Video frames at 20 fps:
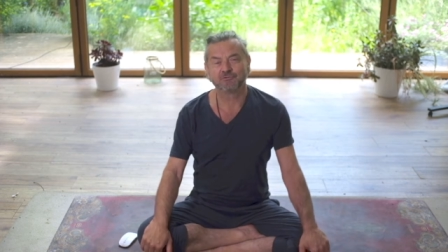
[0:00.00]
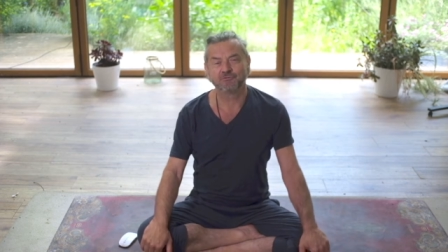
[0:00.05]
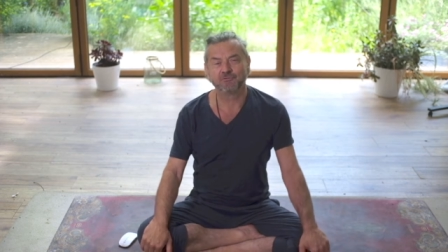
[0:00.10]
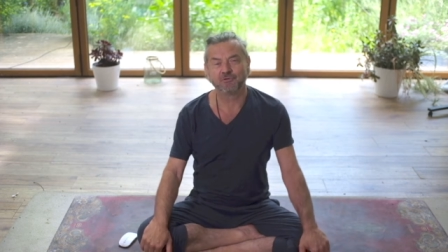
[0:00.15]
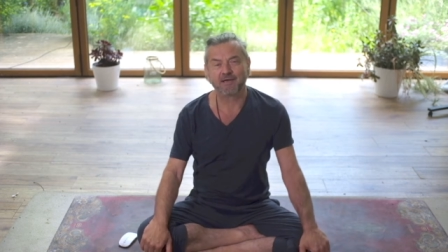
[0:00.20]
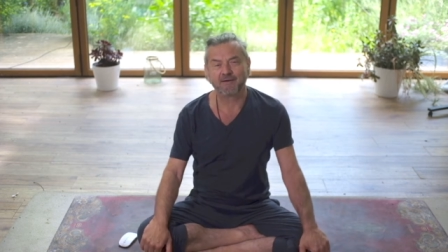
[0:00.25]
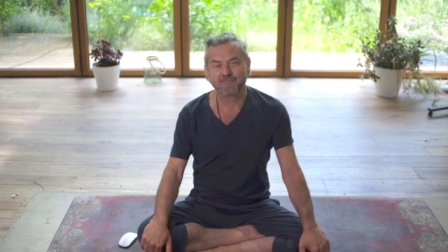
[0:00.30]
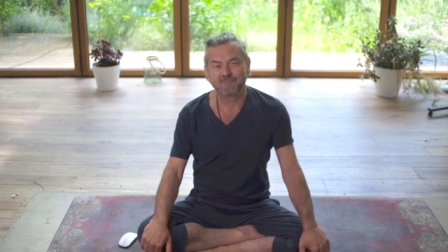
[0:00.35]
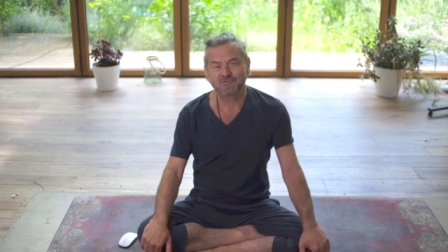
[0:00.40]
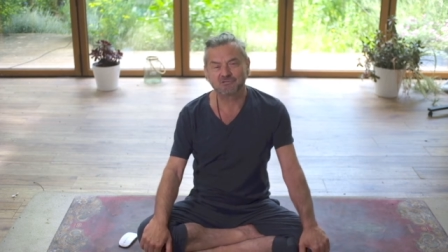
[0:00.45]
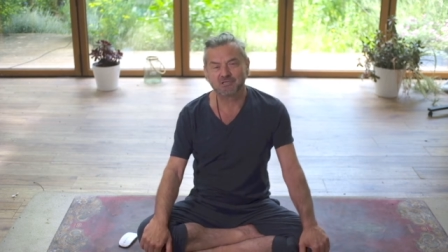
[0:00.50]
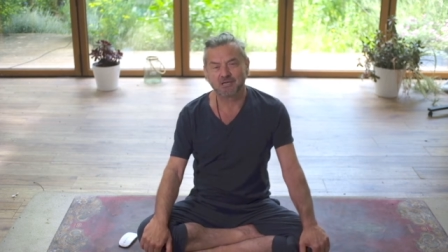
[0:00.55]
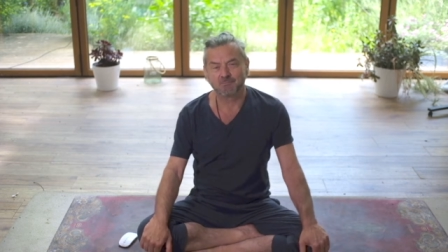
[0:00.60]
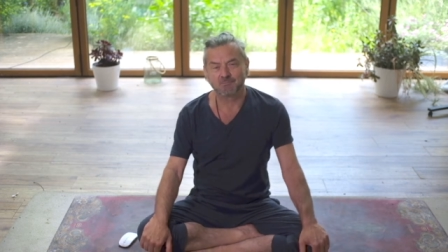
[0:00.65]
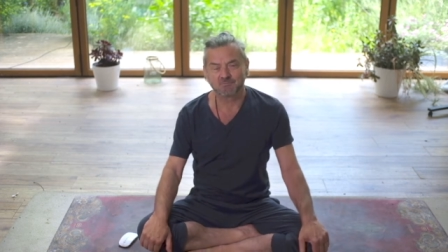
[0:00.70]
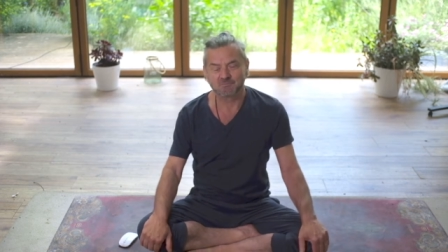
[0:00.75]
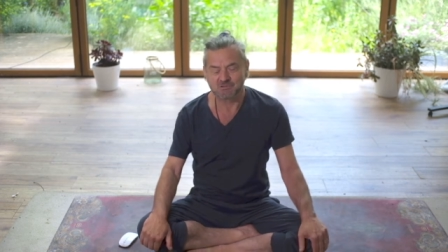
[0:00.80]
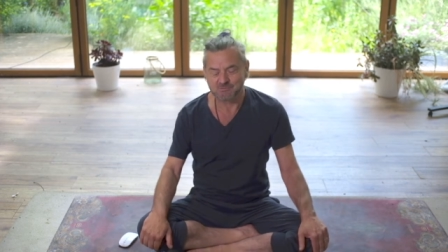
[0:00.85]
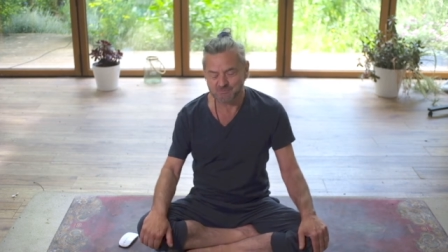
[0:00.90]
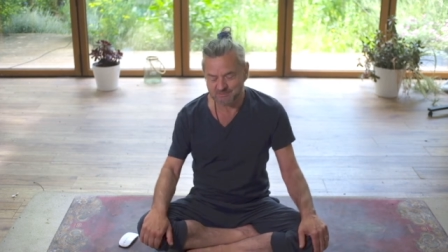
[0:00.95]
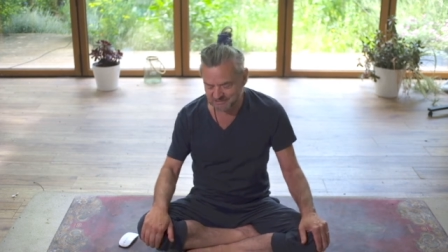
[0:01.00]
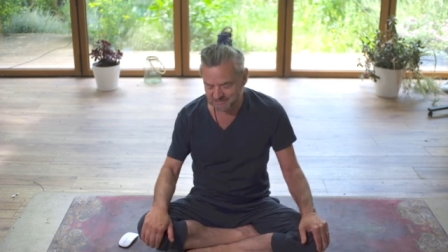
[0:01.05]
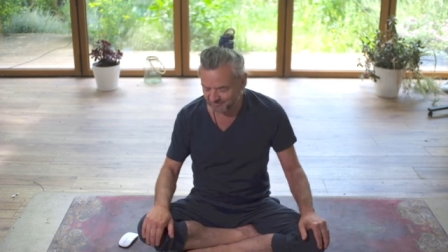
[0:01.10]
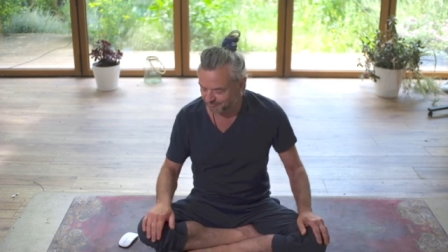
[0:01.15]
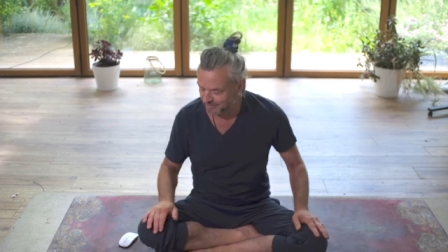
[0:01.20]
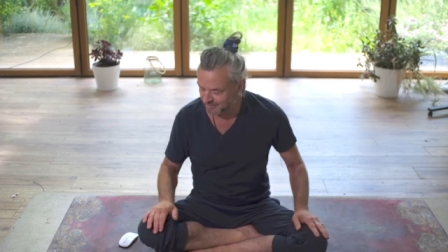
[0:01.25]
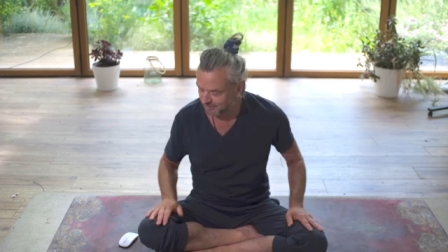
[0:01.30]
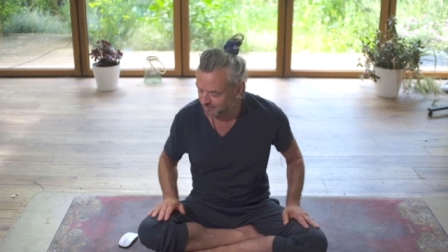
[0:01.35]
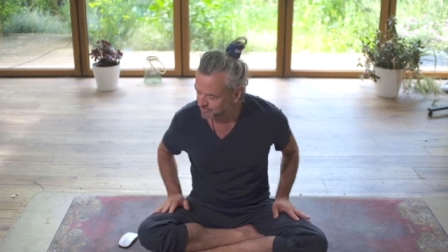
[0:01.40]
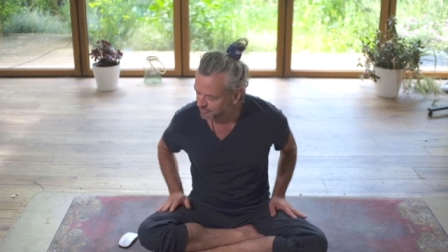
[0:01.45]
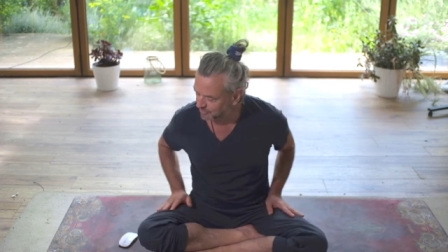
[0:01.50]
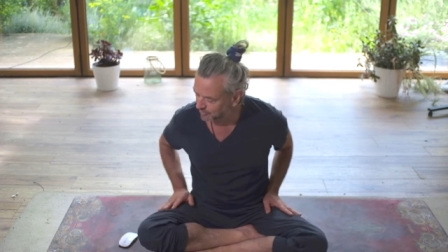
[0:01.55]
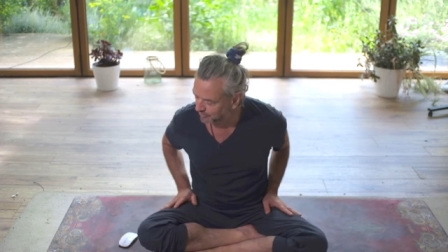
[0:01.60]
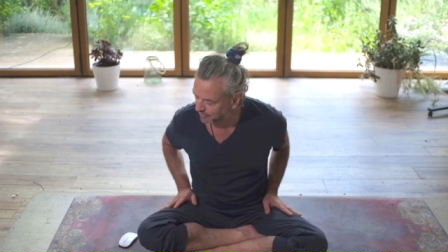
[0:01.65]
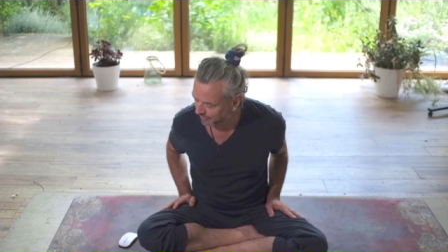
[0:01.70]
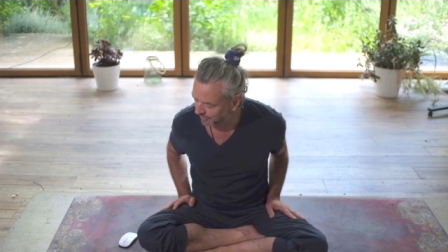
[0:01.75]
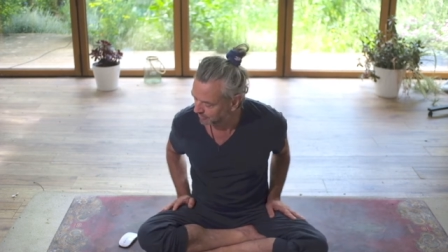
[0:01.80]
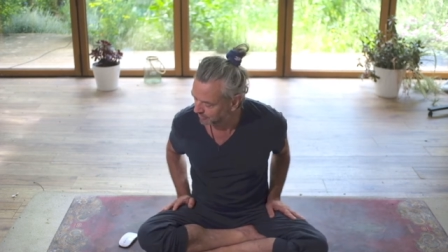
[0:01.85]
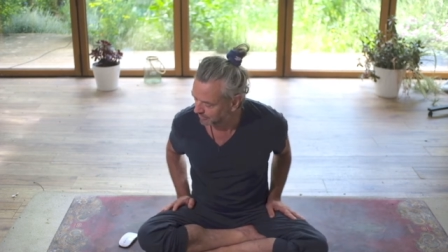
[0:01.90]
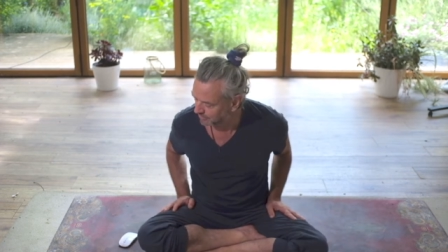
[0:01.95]
or if you have some specific
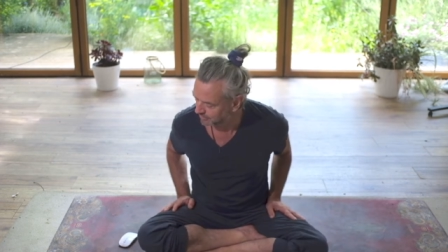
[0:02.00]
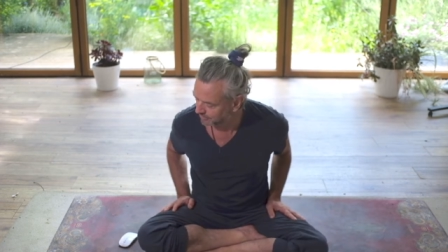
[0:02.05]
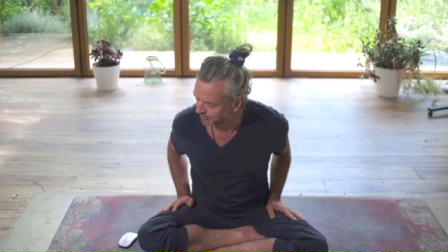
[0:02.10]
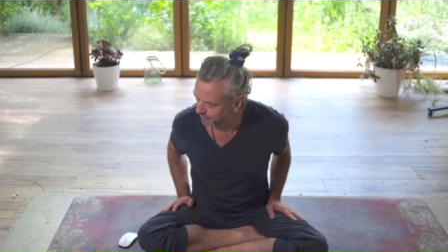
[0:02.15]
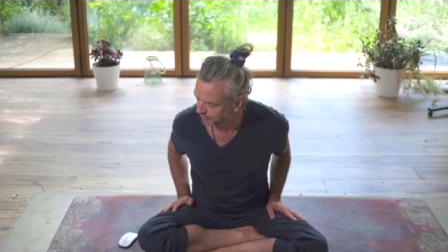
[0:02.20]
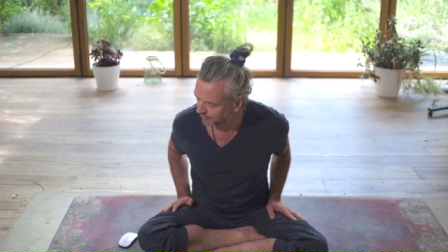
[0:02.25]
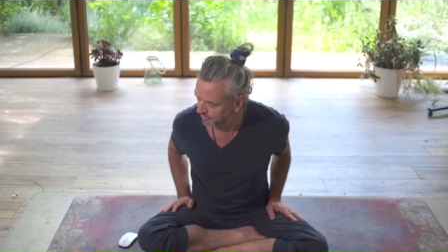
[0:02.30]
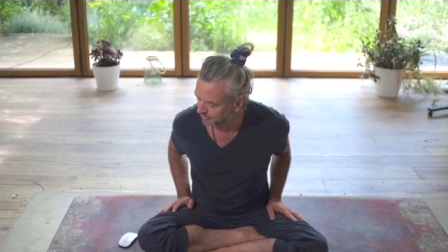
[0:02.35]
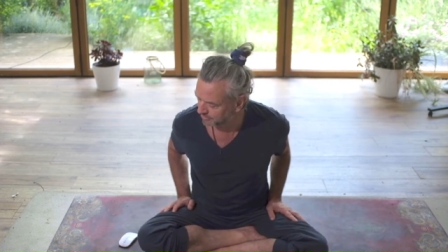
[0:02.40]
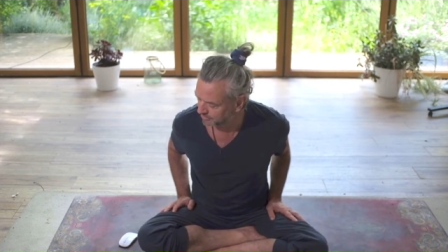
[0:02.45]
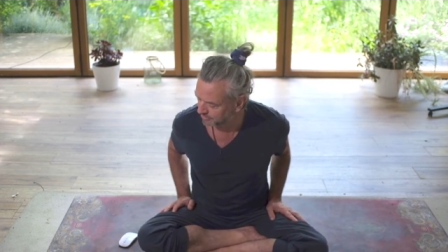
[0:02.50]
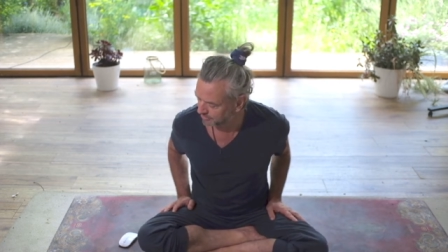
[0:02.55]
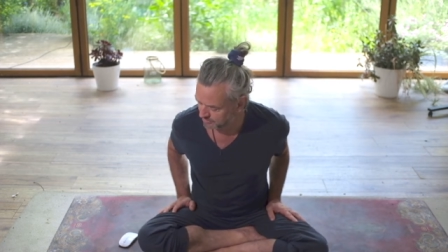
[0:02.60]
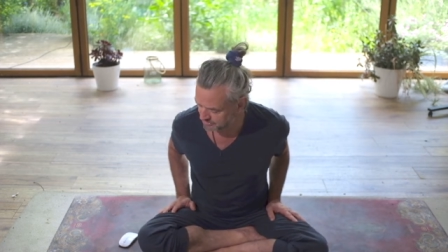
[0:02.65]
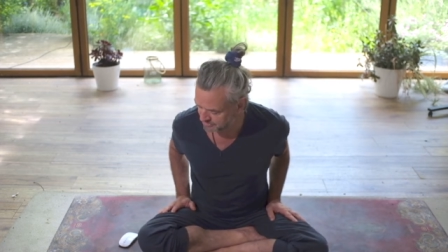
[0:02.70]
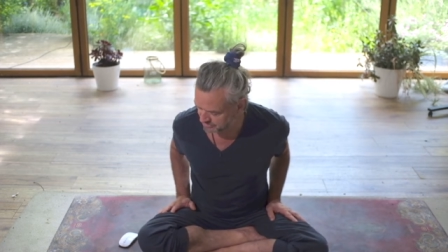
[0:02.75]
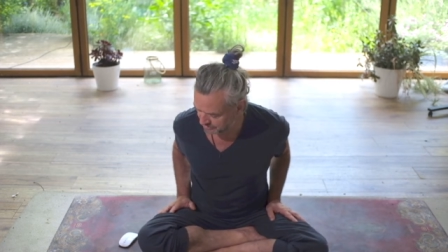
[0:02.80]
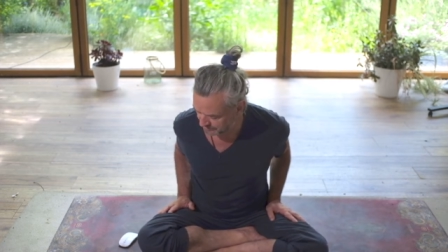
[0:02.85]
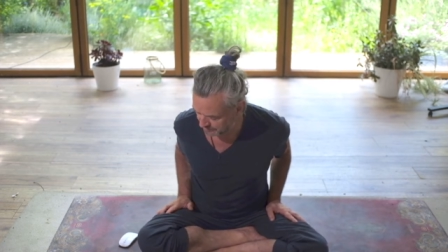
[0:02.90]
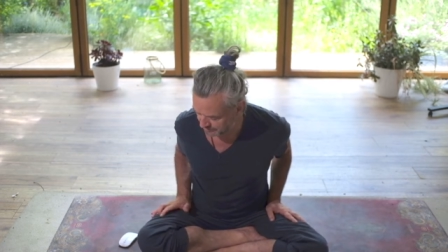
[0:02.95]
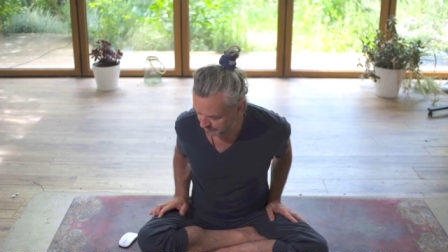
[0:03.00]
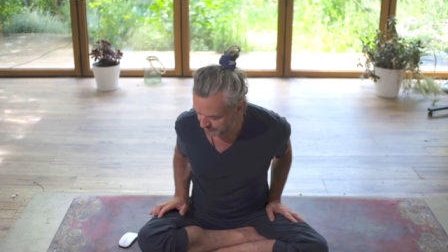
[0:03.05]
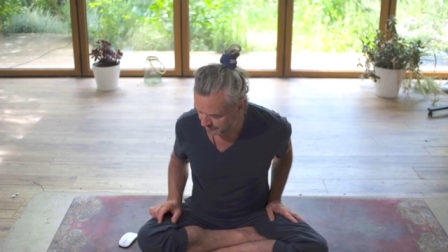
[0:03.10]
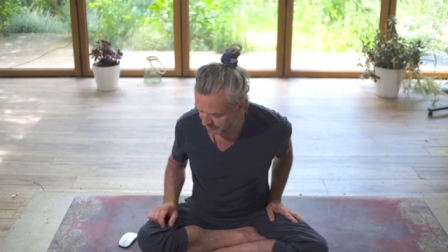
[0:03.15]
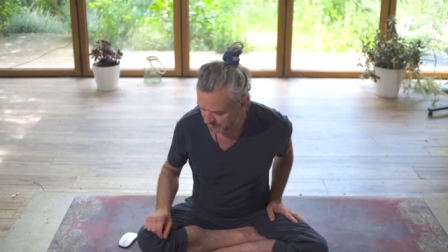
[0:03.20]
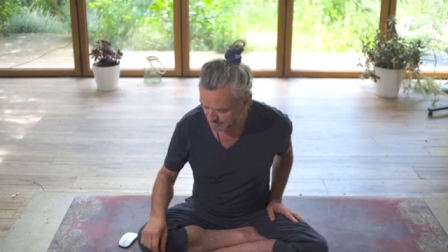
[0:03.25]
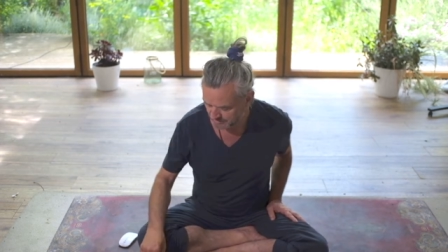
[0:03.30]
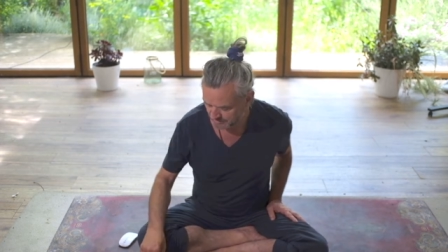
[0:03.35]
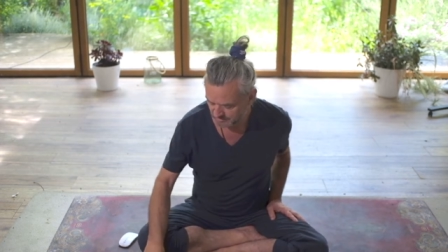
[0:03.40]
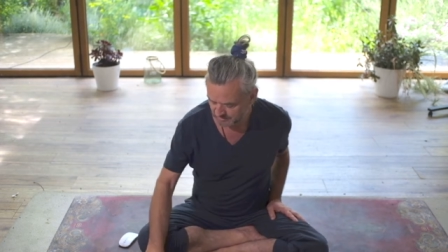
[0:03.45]
issue going on that you want to